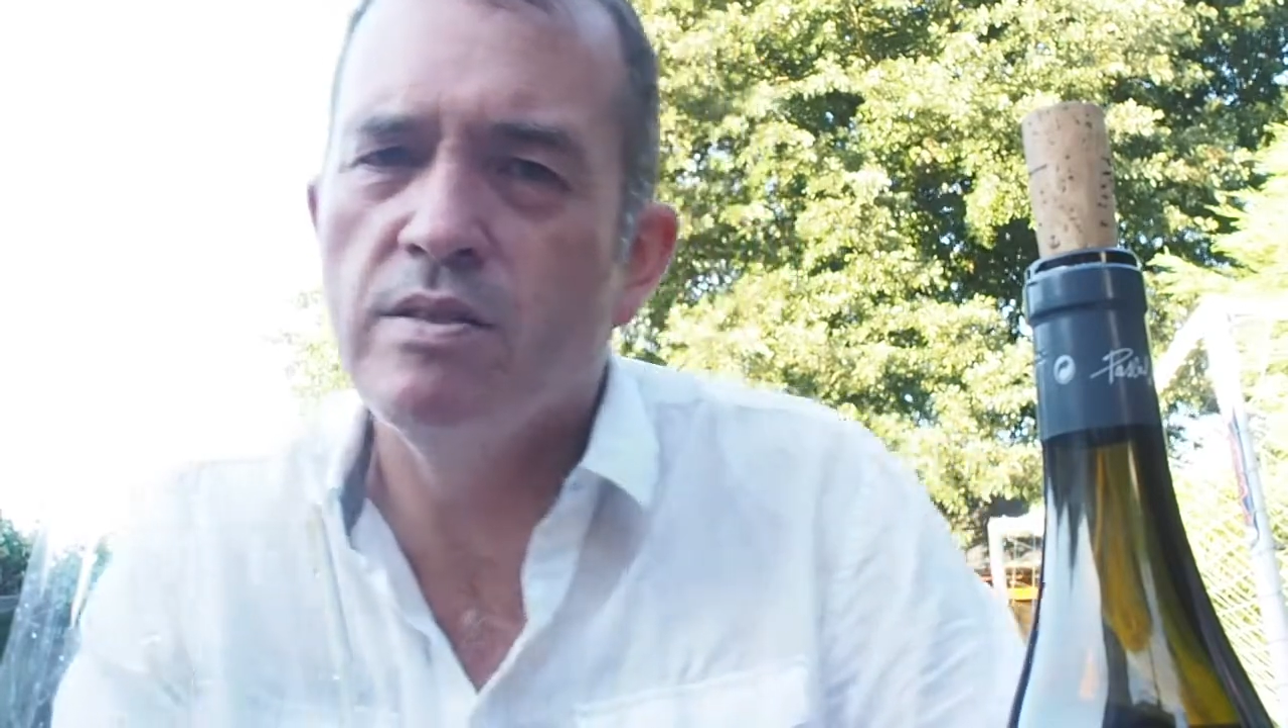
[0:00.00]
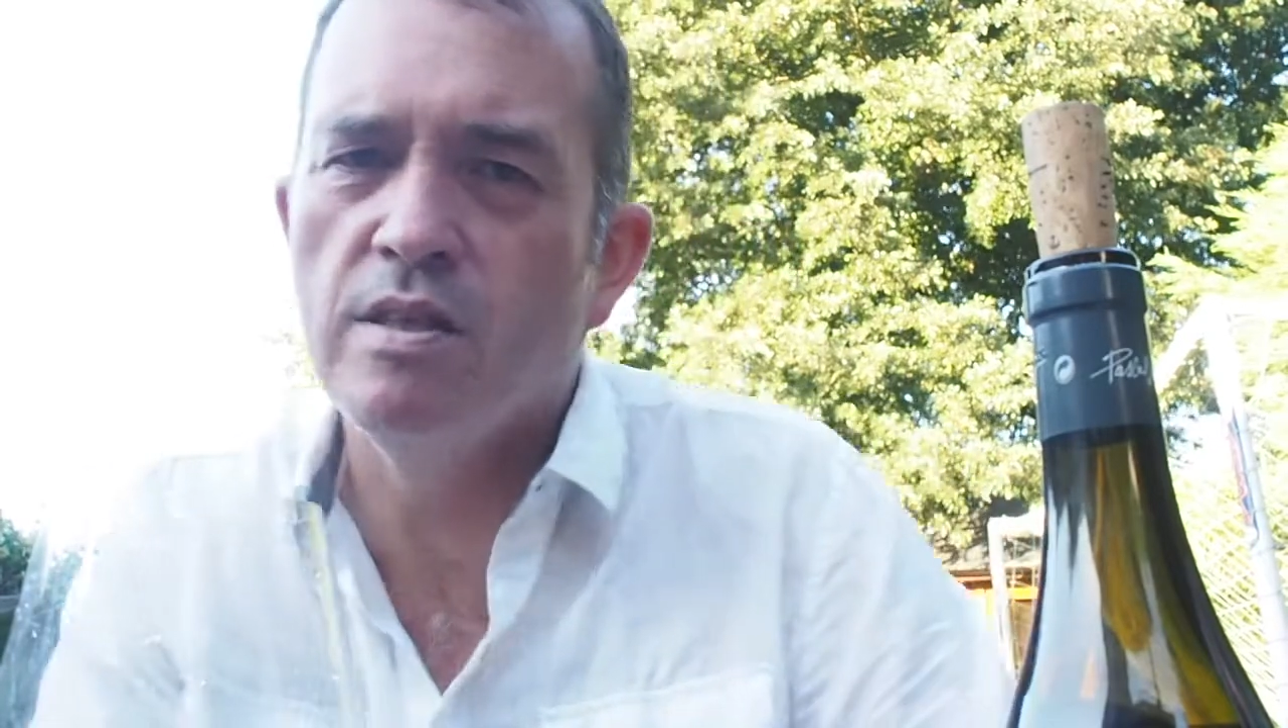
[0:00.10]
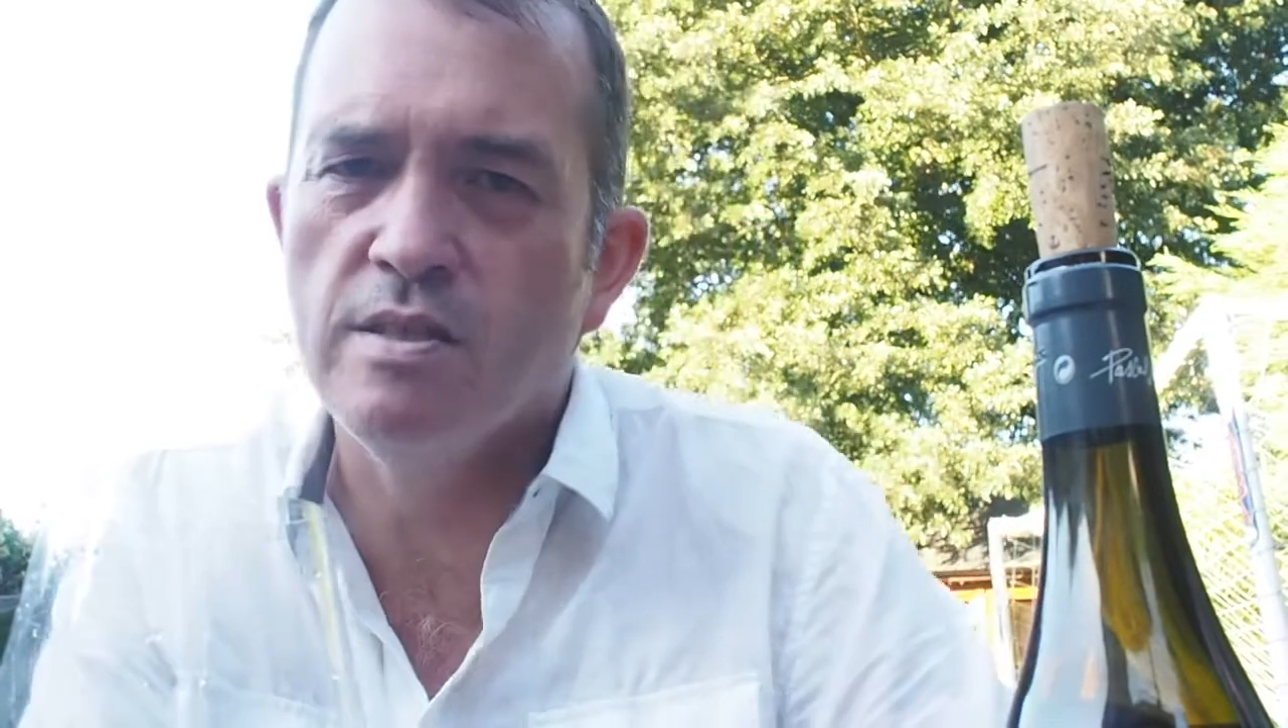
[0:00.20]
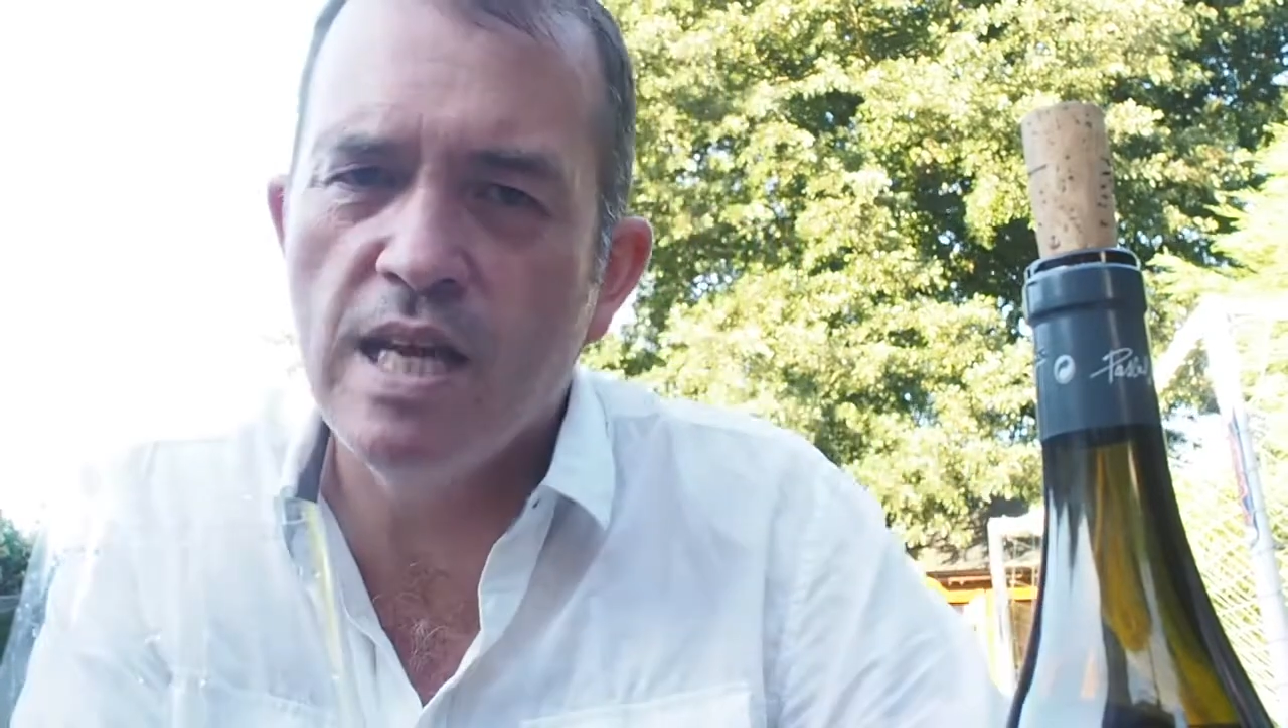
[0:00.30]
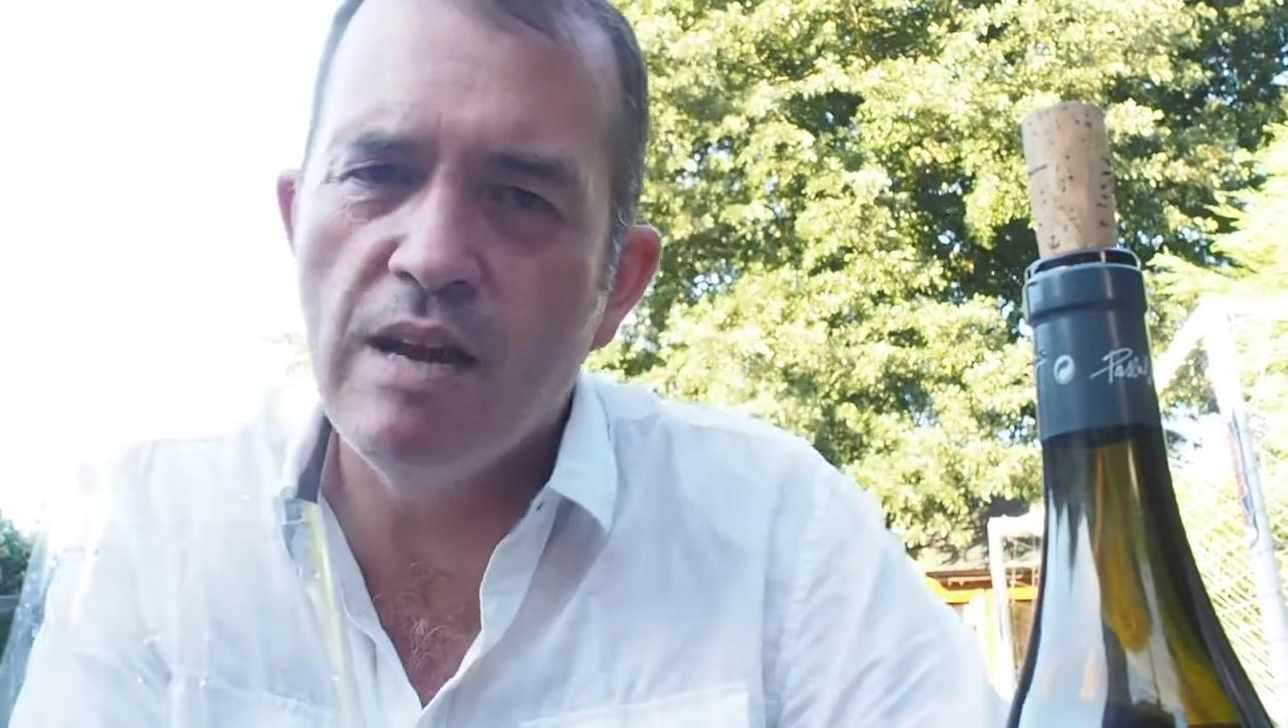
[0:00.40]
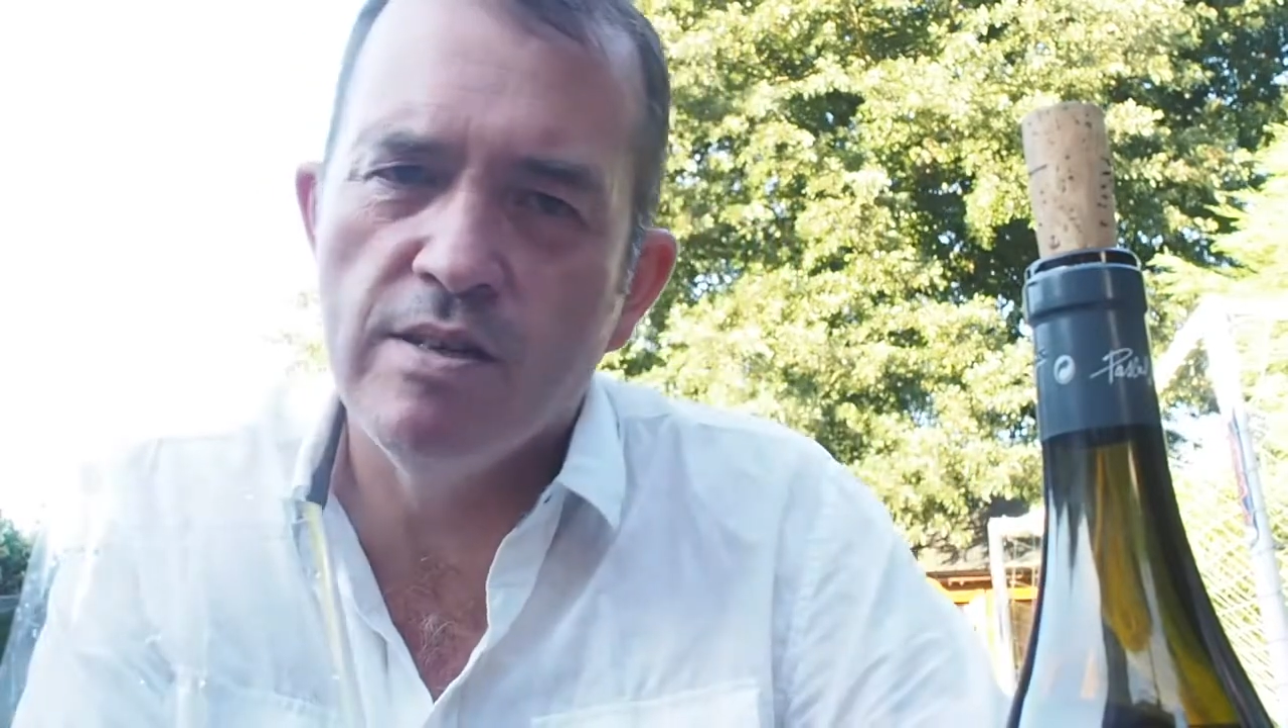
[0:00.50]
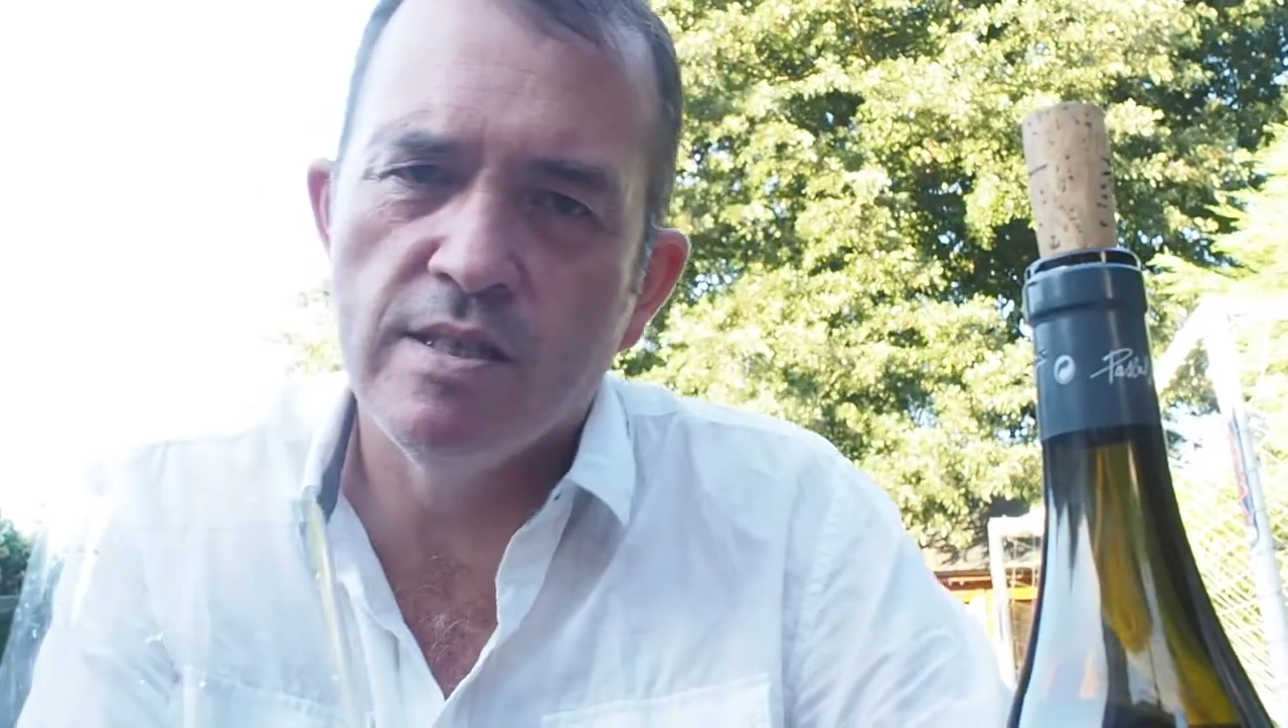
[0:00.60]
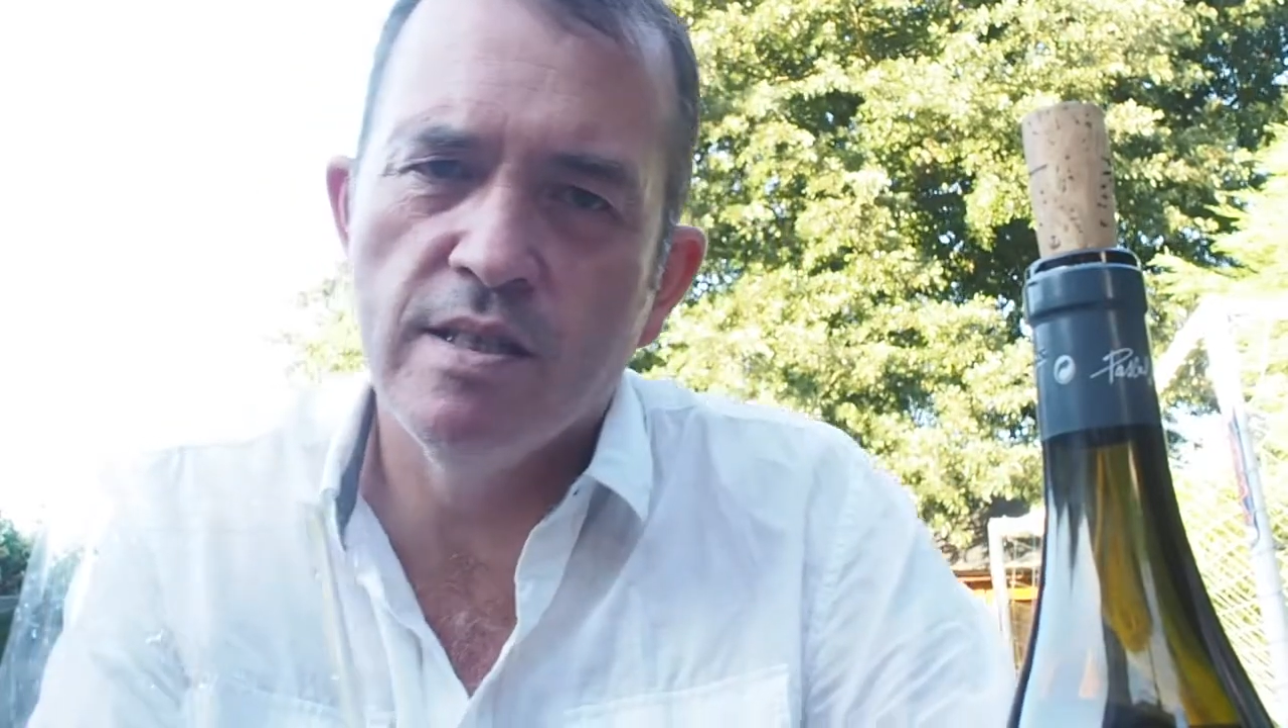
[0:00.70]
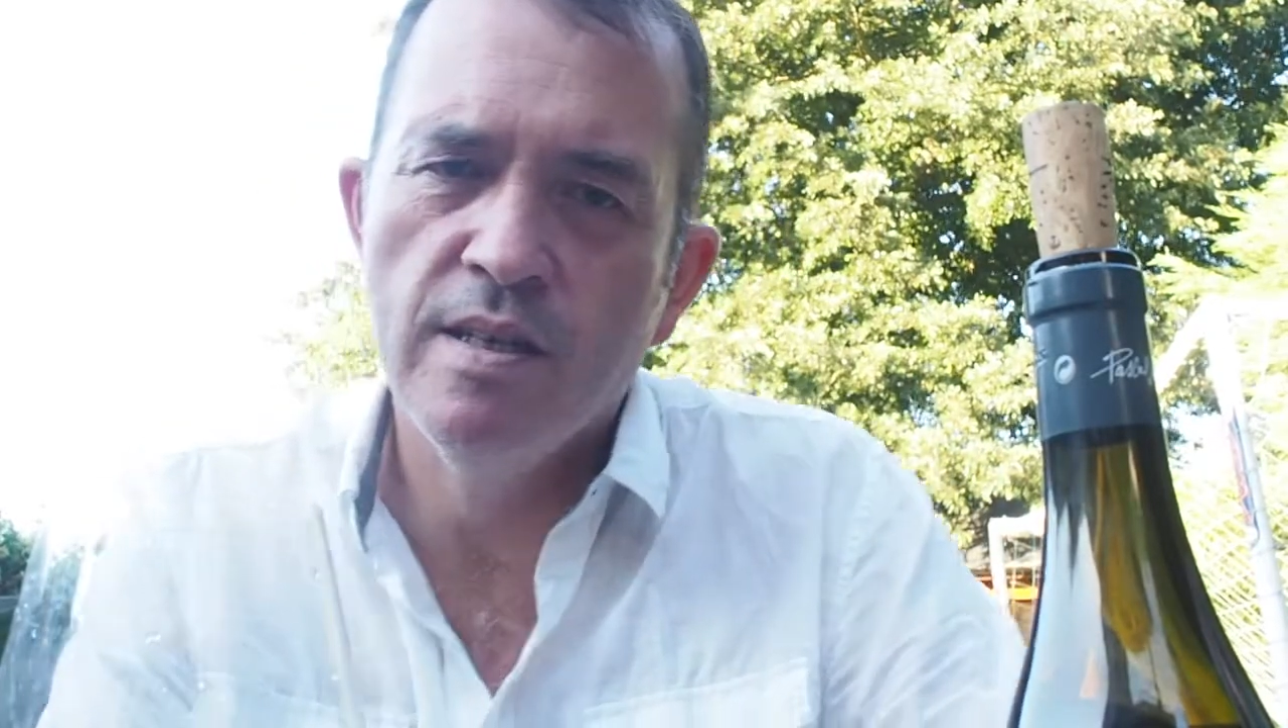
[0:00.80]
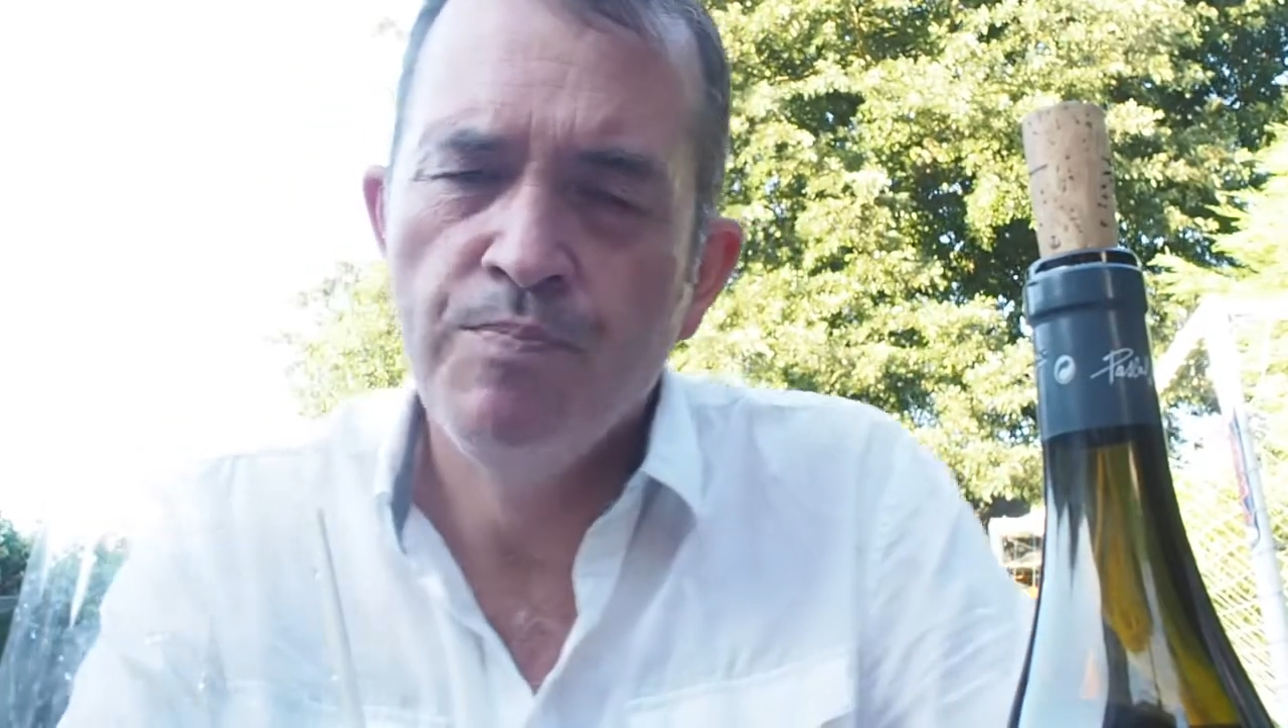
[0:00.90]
Sancerre is that